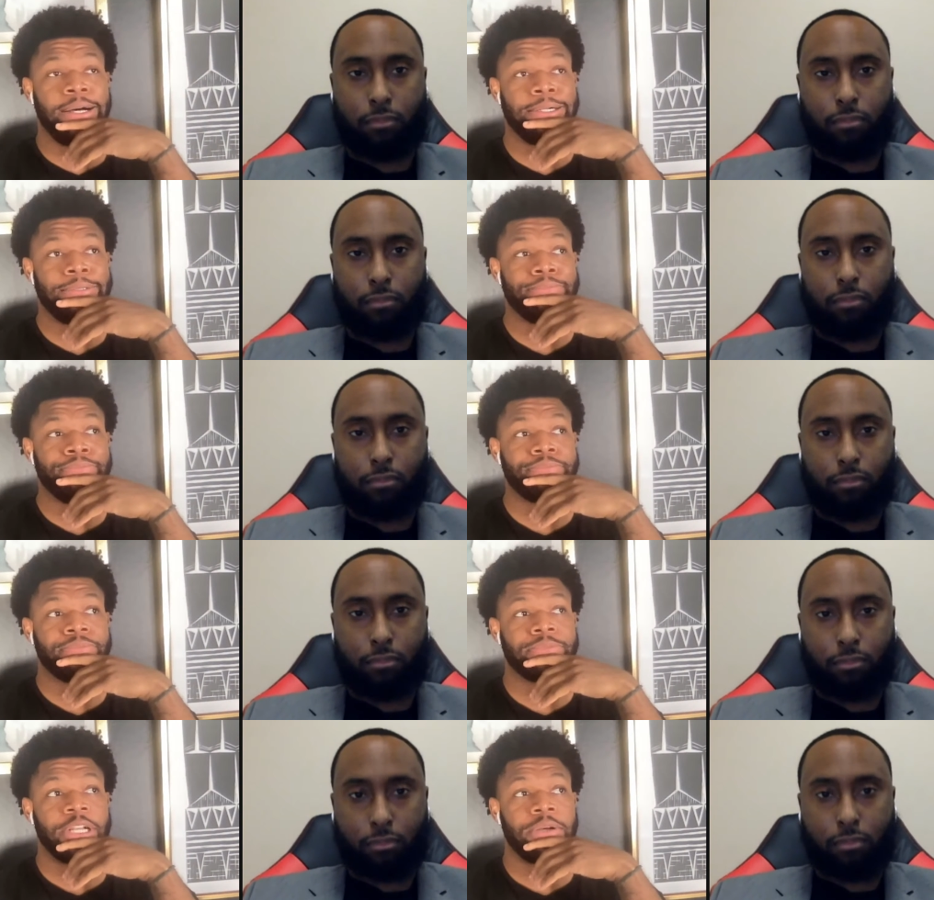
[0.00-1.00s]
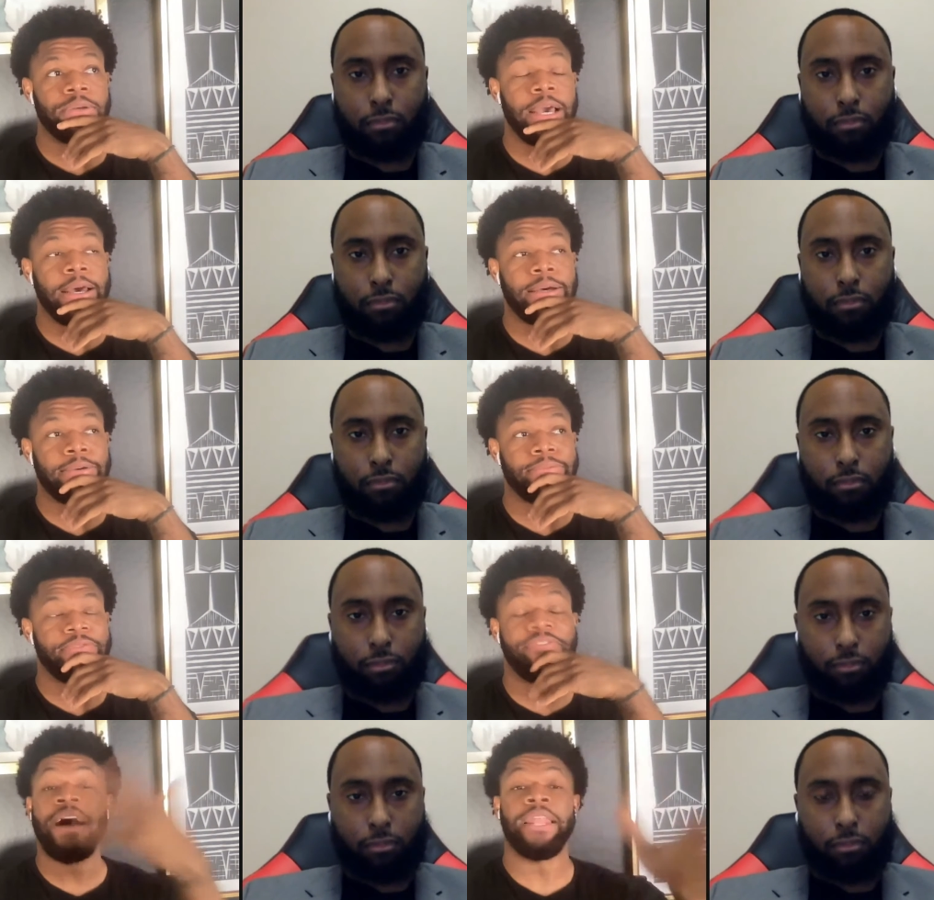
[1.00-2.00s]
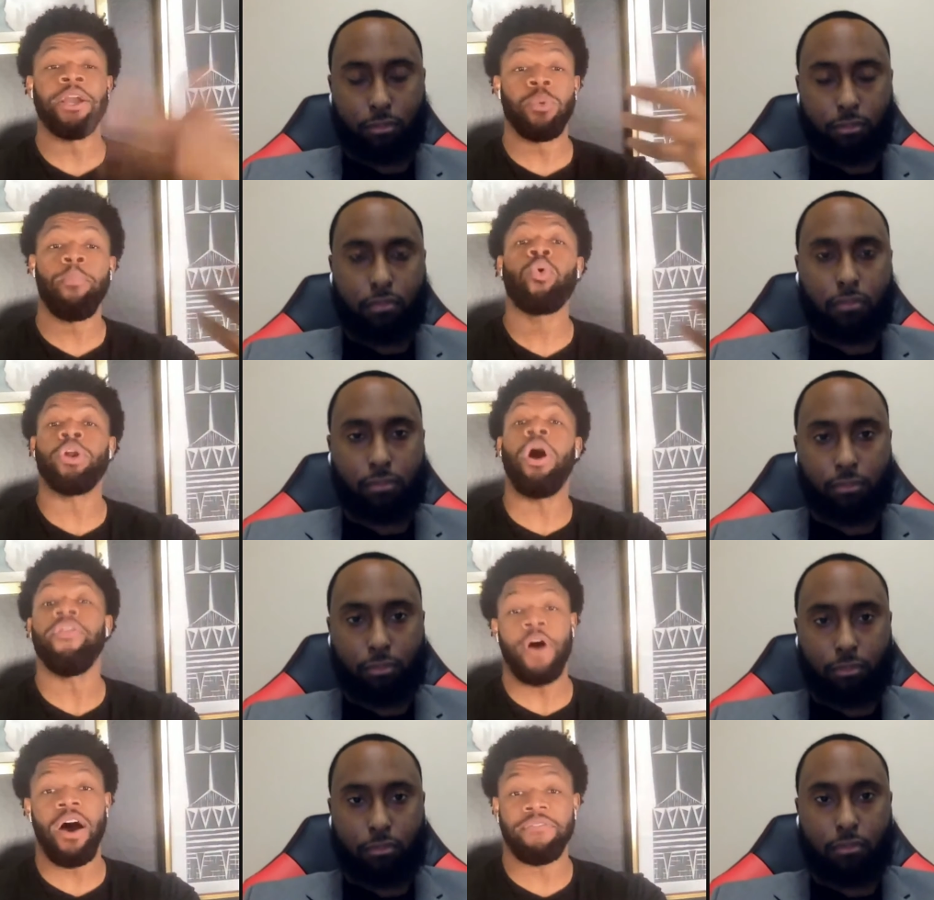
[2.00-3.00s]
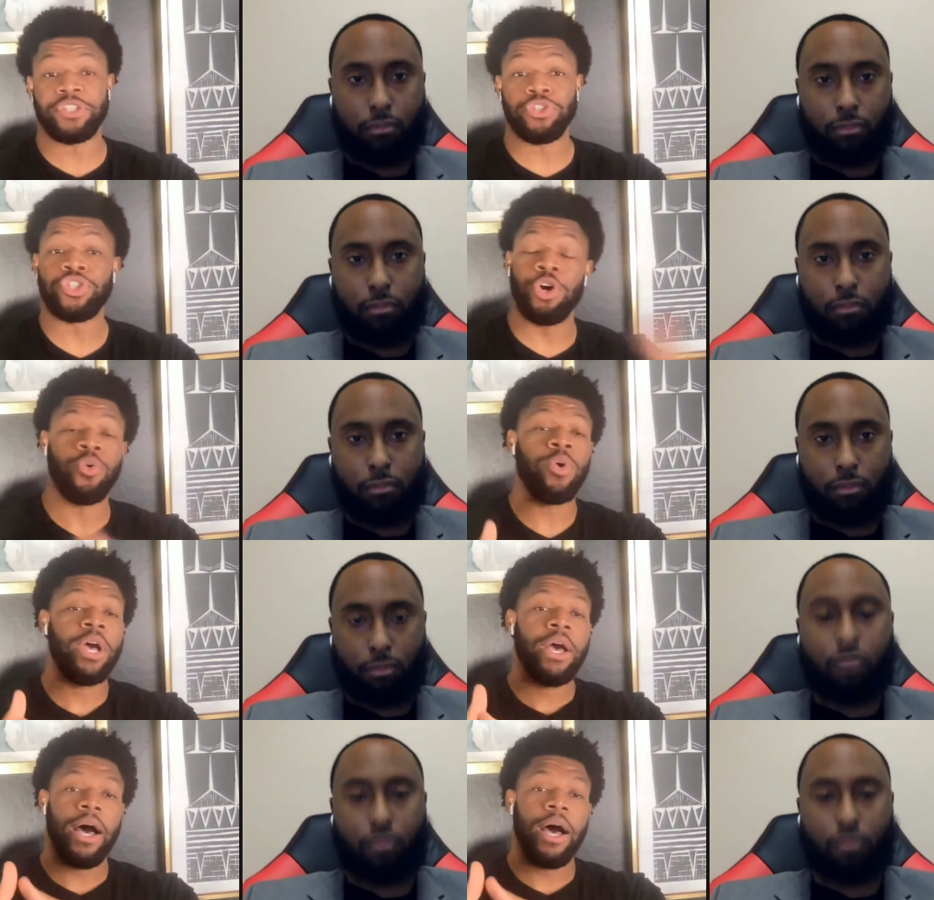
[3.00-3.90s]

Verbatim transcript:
Speaker 1: um, uh, filing a report on the officer. So